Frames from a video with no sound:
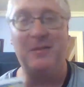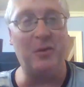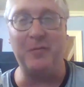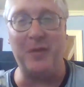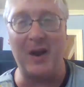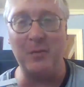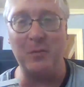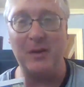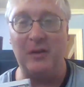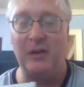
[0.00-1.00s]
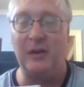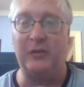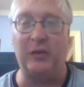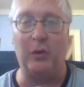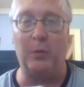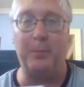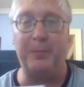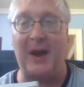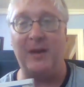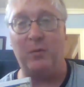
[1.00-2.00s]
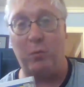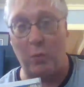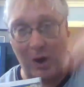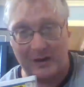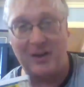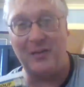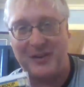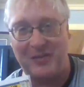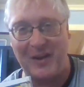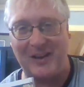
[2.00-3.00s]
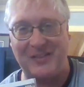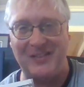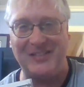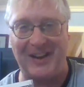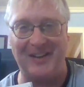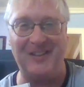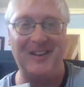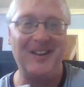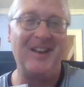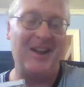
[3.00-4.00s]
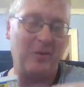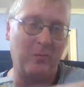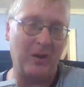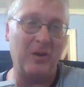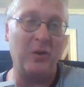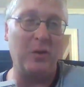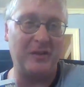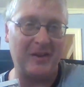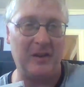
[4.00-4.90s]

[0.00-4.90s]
Couldn't find one, so I had to walk to the convention center and go,